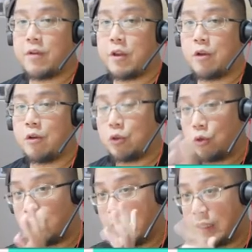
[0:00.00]
video,
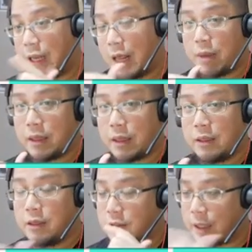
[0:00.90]
do hit the like
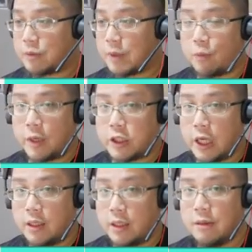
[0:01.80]
button, subscribe to my
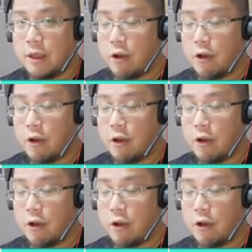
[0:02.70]
channel.